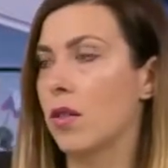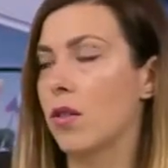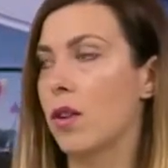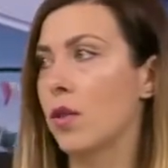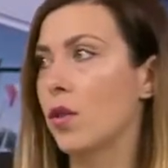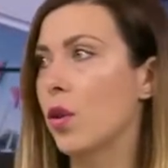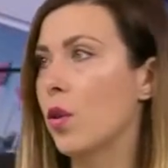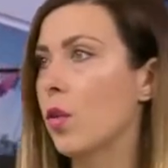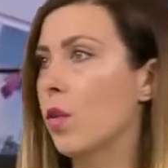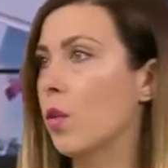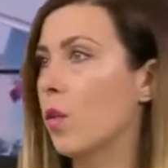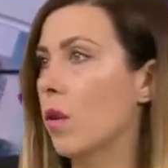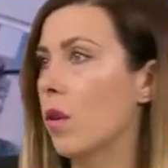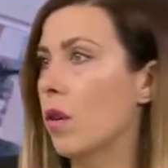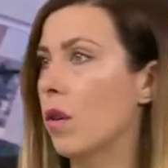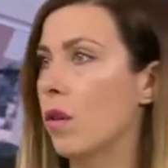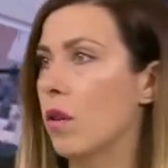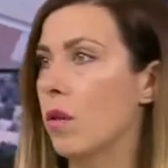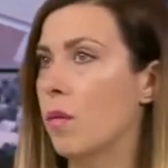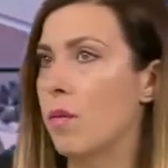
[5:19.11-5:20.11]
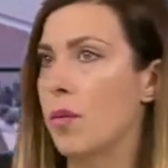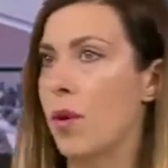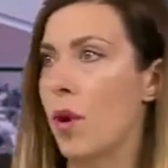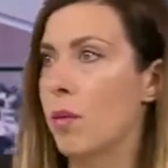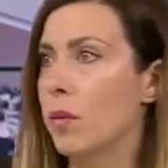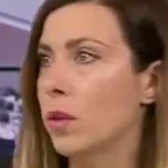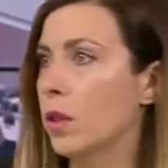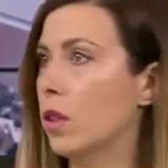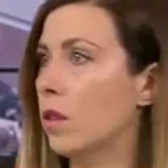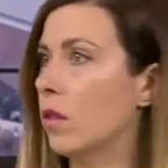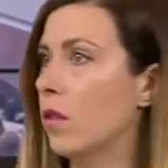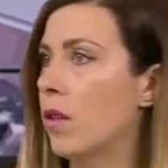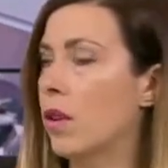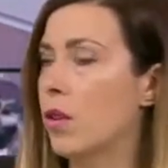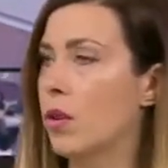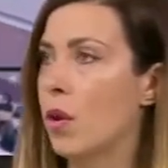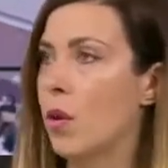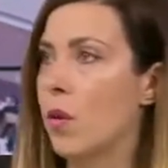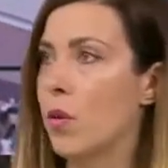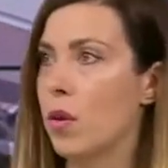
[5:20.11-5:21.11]
There are no promises, there
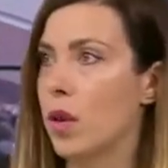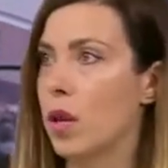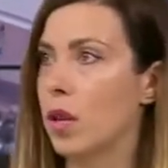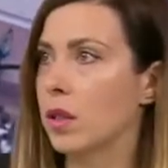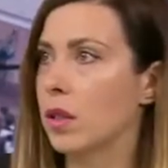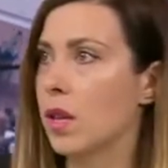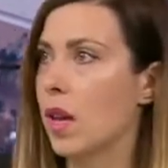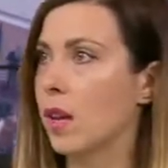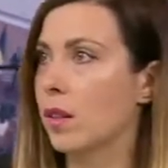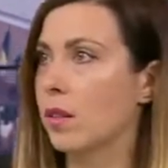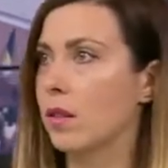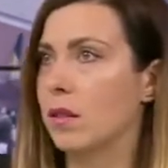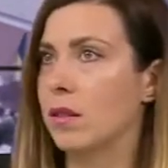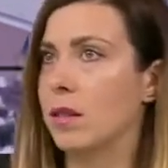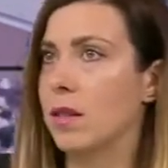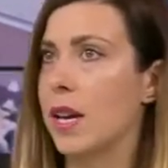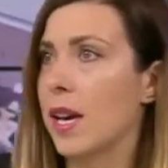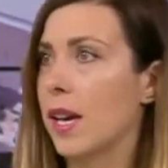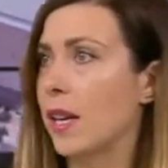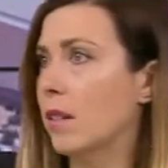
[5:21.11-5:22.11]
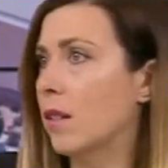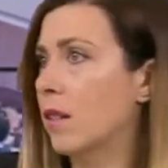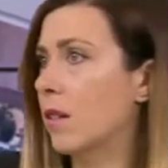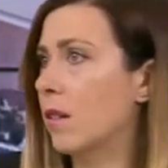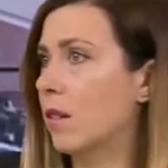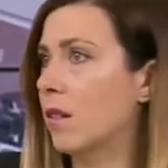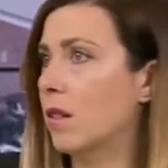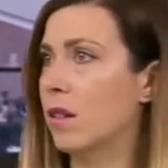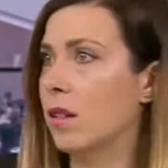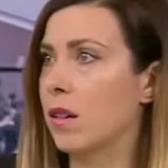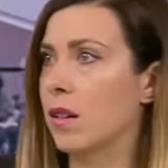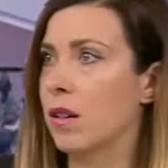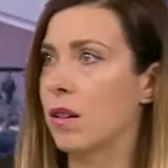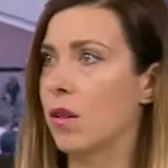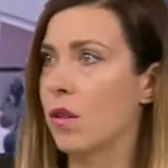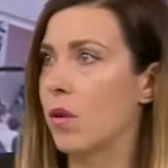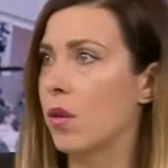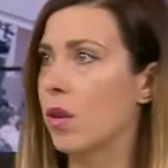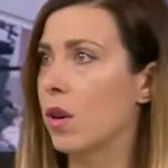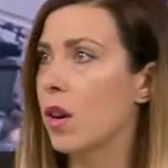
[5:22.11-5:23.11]
are no exact dates
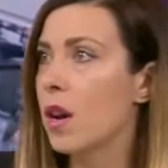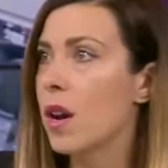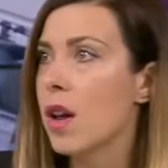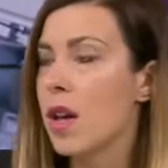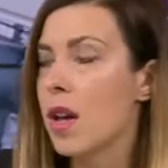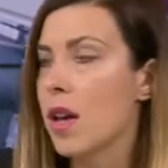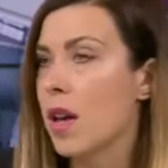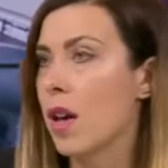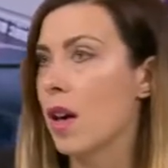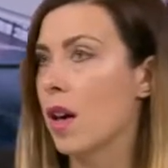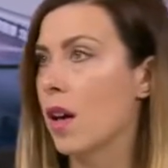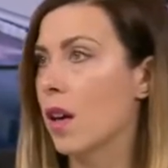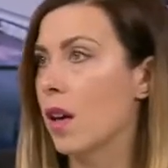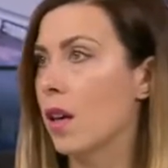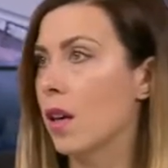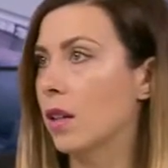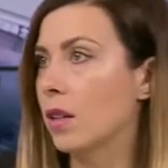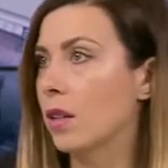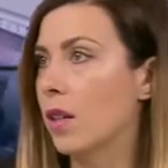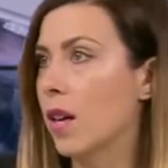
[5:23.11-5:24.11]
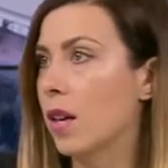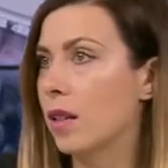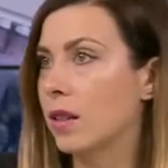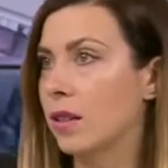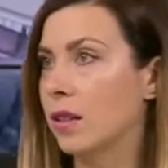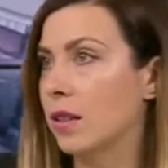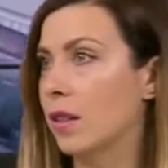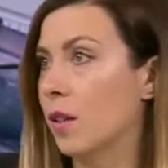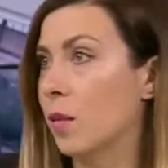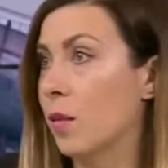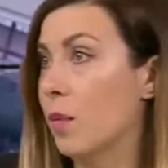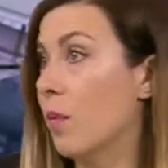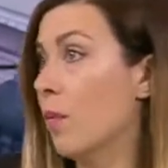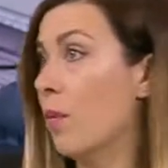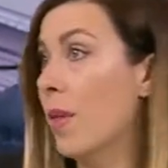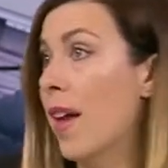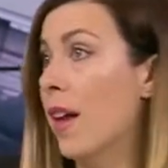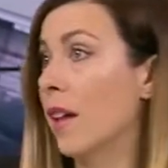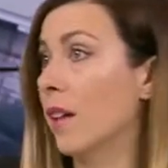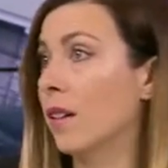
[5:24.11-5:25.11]
or exact
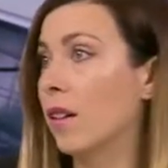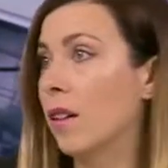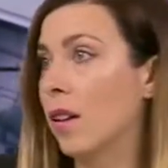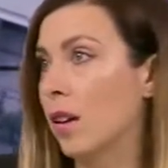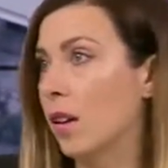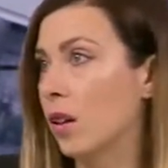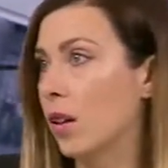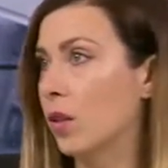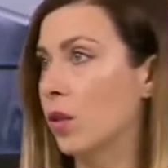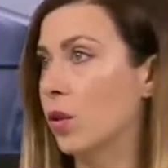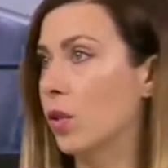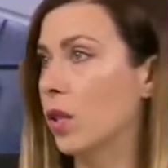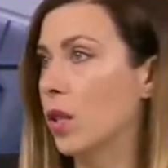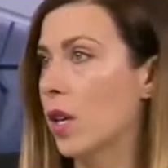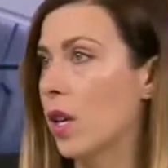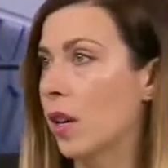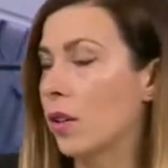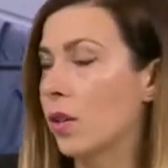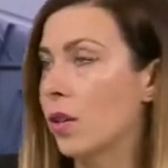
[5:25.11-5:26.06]
plan, I should say.